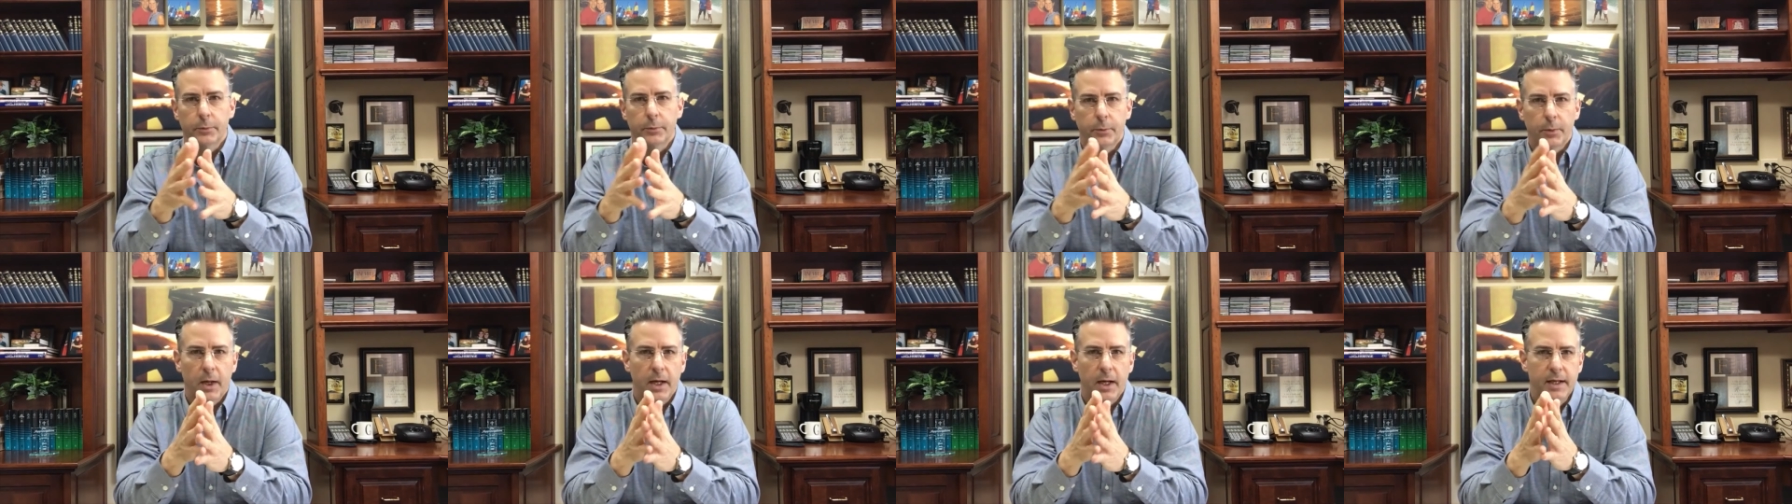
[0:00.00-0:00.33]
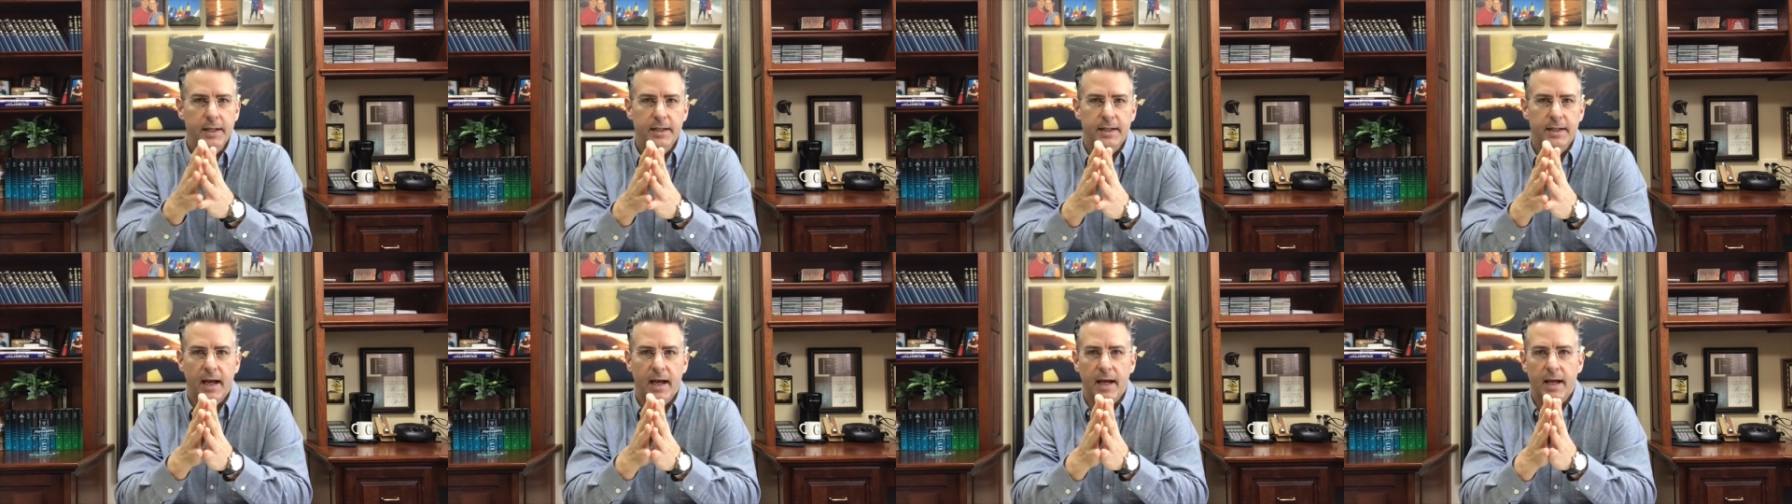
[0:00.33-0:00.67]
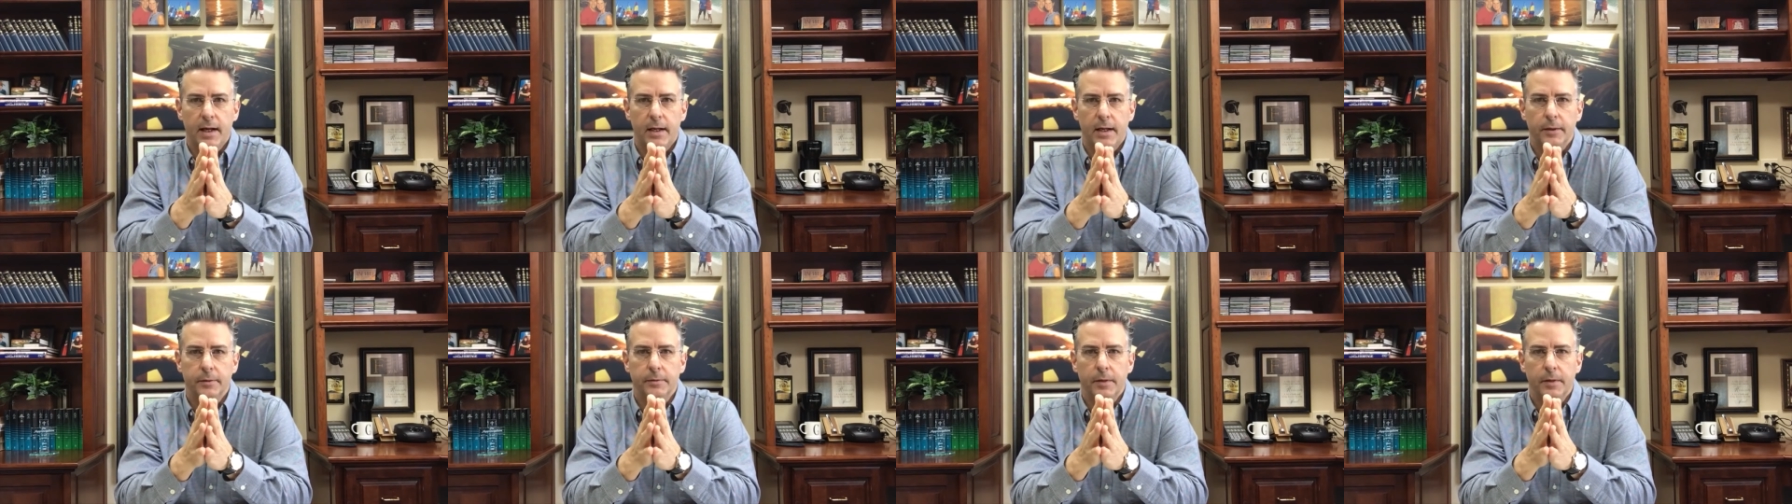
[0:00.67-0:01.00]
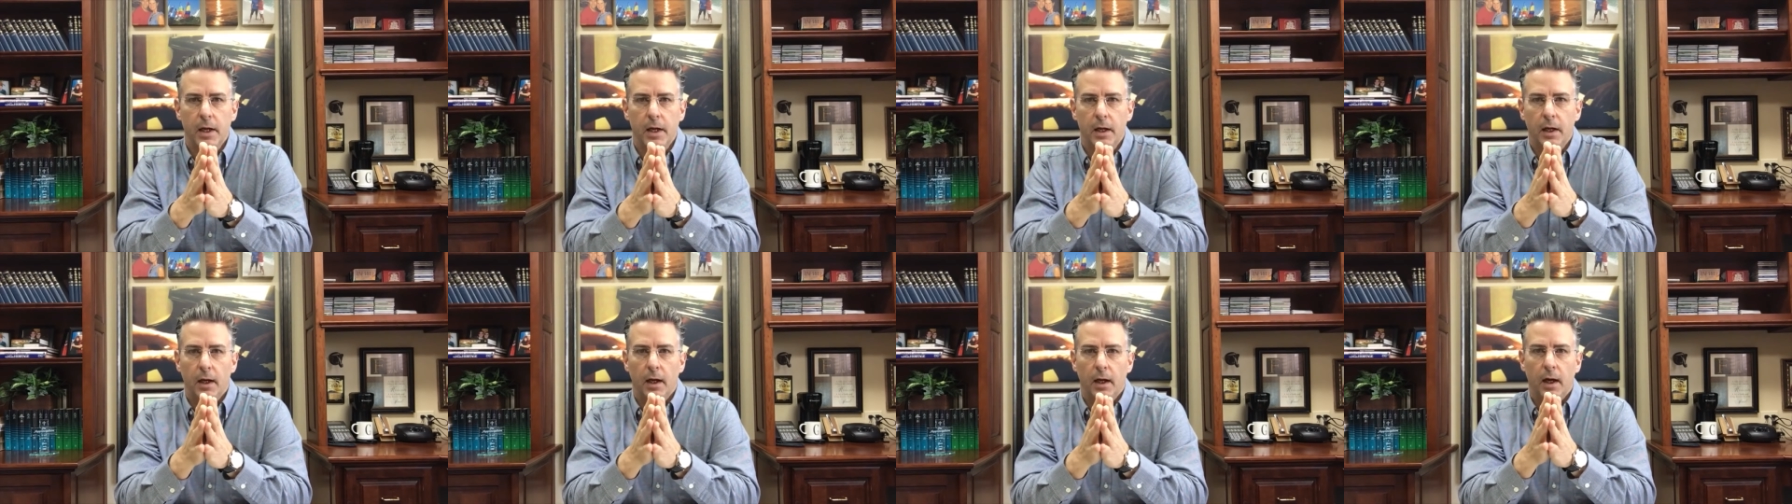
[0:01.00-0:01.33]
rundown
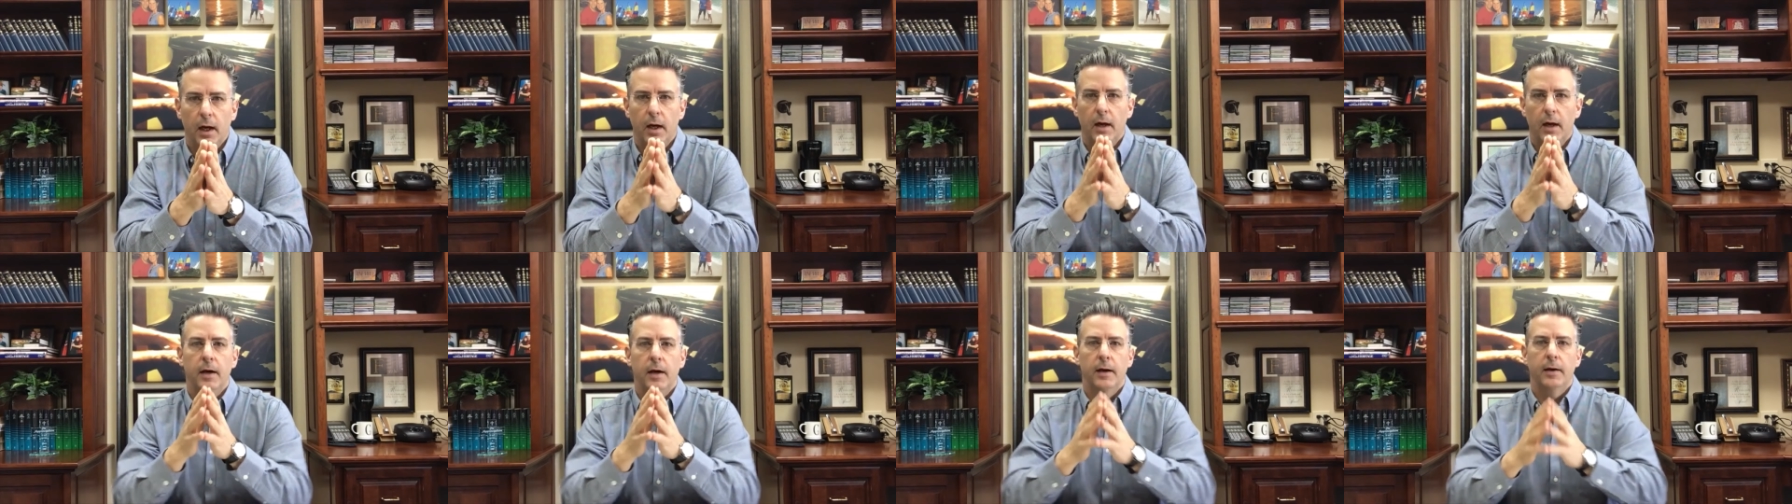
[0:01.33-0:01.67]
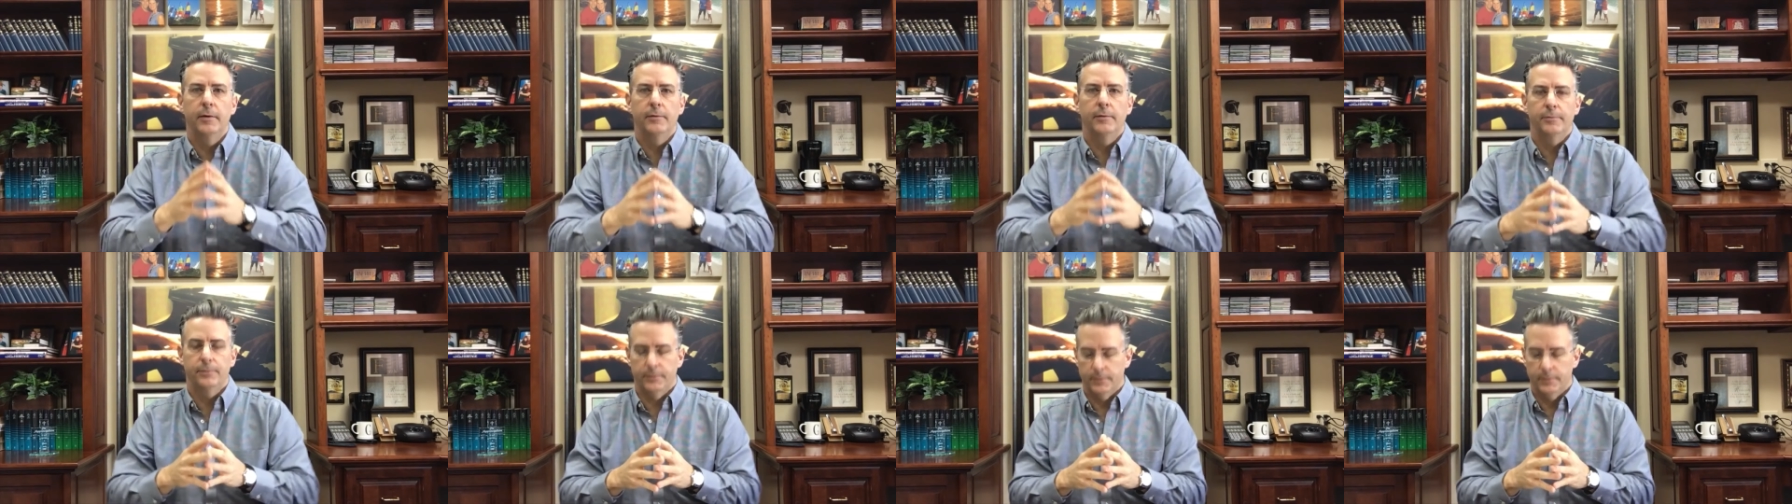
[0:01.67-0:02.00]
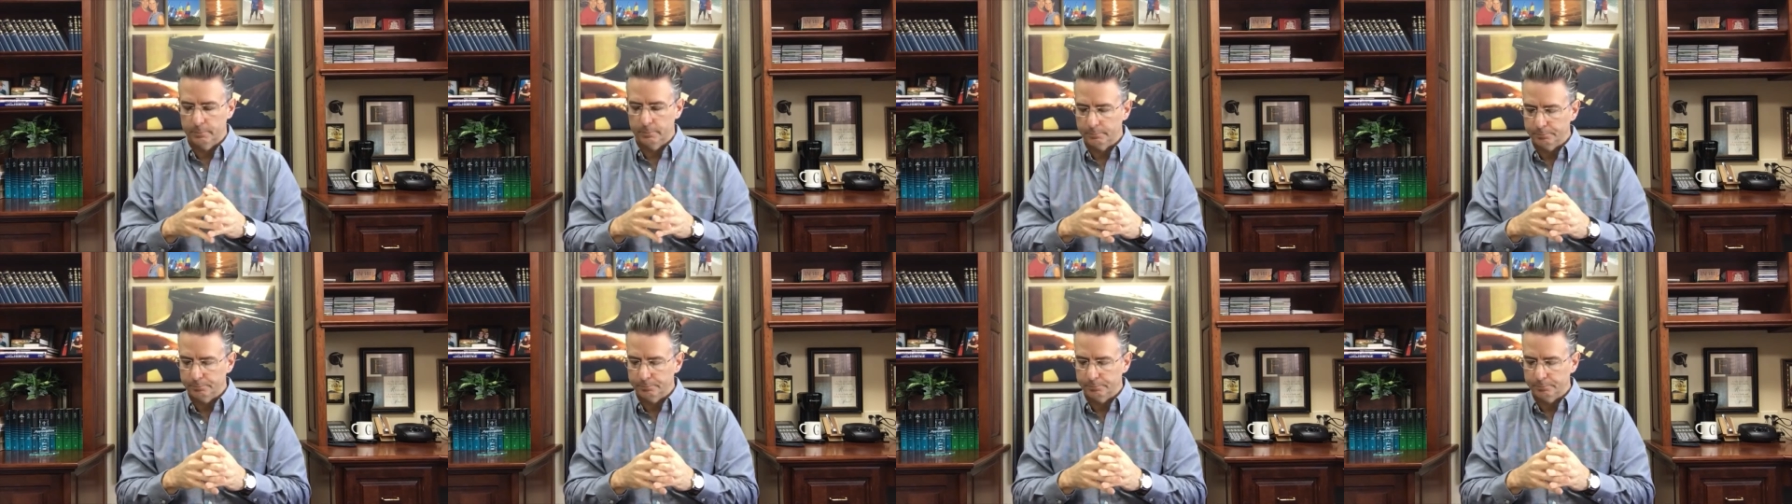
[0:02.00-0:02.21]
of